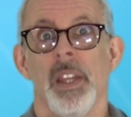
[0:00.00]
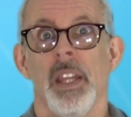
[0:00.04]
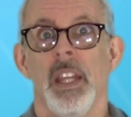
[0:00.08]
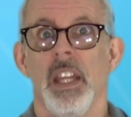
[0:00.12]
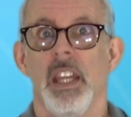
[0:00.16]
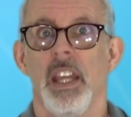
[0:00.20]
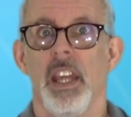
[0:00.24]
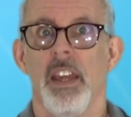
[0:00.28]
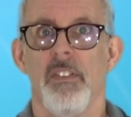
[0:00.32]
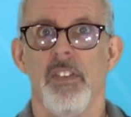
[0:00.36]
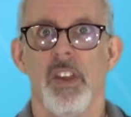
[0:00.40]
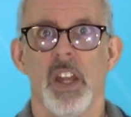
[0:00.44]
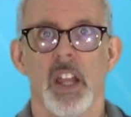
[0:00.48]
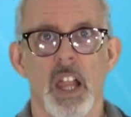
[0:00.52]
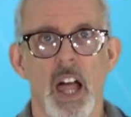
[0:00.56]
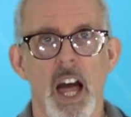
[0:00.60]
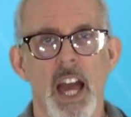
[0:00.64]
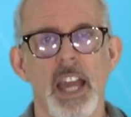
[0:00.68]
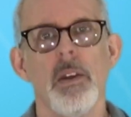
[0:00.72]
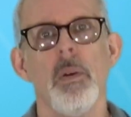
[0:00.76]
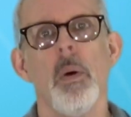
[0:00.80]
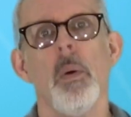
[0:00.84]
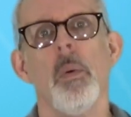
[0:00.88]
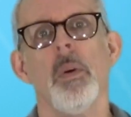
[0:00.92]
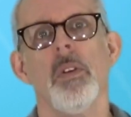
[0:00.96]
If you
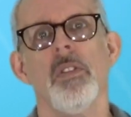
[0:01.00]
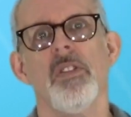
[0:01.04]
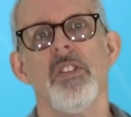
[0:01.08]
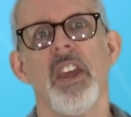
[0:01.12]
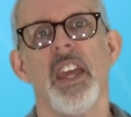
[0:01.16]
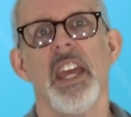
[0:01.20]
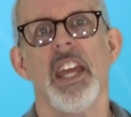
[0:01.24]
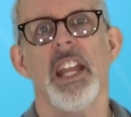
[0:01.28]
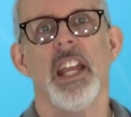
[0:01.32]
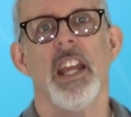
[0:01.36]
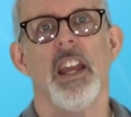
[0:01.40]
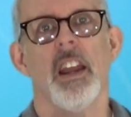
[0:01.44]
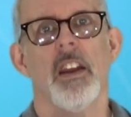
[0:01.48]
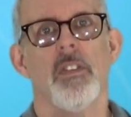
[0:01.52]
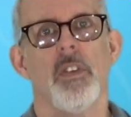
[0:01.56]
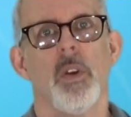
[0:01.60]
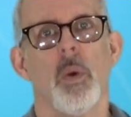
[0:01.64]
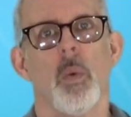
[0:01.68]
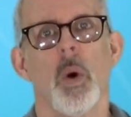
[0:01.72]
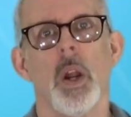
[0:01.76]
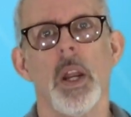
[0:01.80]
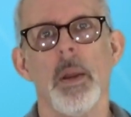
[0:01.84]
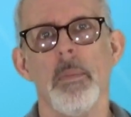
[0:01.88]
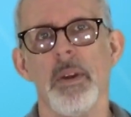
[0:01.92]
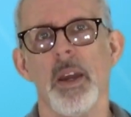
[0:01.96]
like what we're saying here, if you
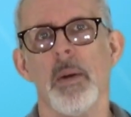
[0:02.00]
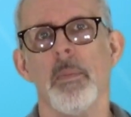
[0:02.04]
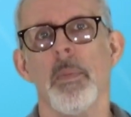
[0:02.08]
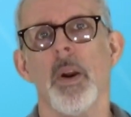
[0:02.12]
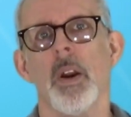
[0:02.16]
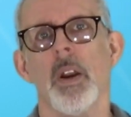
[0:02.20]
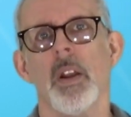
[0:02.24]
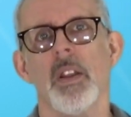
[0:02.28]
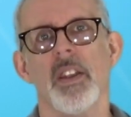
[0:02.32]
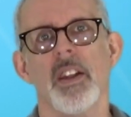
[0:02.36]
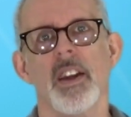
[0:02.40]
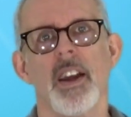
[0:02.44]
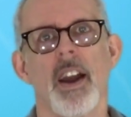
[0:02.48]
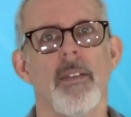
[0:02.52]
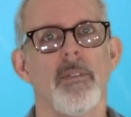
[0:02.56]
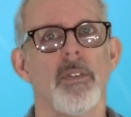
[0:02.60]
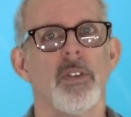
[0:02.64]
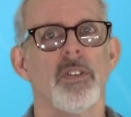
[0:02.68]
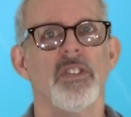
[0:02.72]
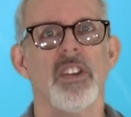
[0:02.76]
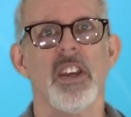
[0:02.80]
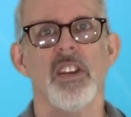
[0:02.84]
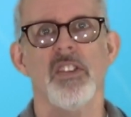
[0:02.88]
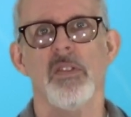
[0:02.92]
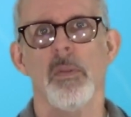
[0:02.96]
want to be a part of the
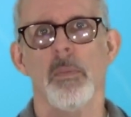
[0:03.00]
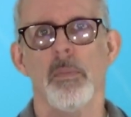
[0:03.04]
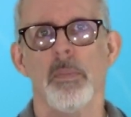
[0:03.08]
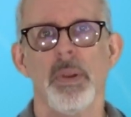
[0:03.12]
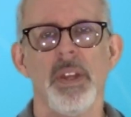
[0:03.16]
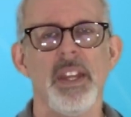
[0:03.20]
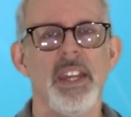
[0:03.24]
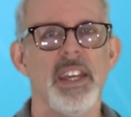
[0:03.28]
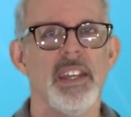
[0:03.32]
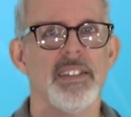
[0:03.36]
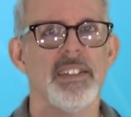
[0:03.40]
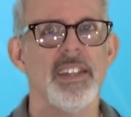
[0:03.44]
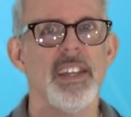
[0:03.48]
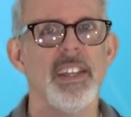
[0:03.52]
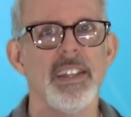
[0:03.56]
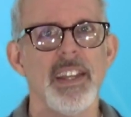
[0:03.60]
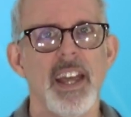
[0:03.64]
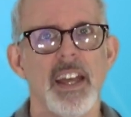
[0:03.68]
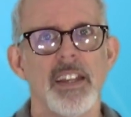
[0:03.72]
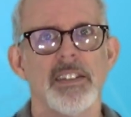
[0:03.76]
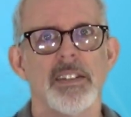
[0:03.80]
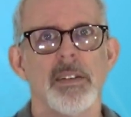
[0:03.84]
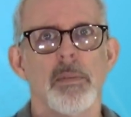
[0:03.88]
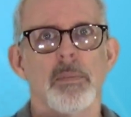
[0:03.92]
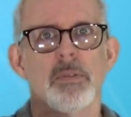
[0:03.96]
conversation, please hit
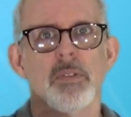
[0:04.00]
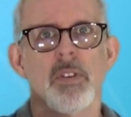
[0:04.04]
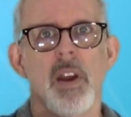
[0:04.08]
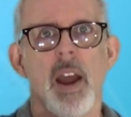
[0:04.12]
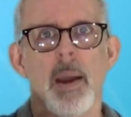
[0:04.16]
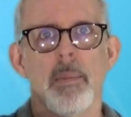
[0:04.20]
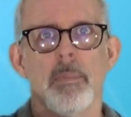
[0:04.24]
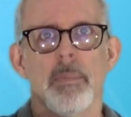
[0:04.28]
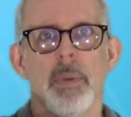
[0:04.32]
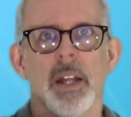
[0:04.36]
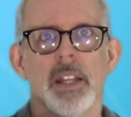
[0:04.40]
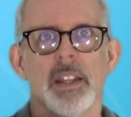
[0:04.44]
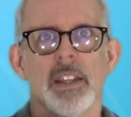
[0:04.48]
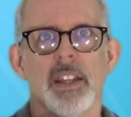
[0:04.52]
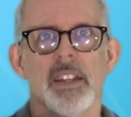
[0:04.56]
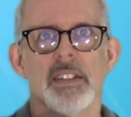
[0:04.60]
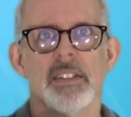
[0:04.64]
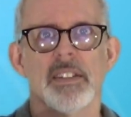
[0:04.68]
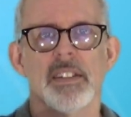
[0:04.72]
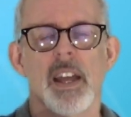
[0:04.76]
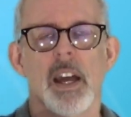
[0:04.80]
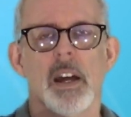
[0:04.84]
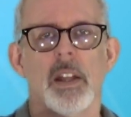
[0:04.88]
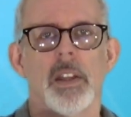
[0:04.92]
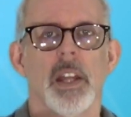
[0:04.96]
that subscribe button that's
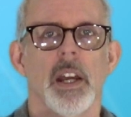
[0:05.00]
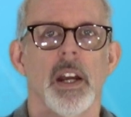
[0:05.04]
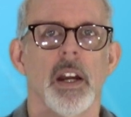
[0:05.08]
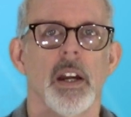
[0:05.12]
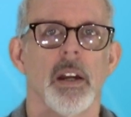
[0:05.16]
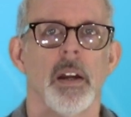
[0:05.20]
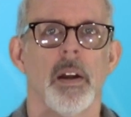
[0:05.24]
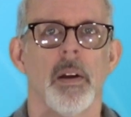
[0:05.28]
down there.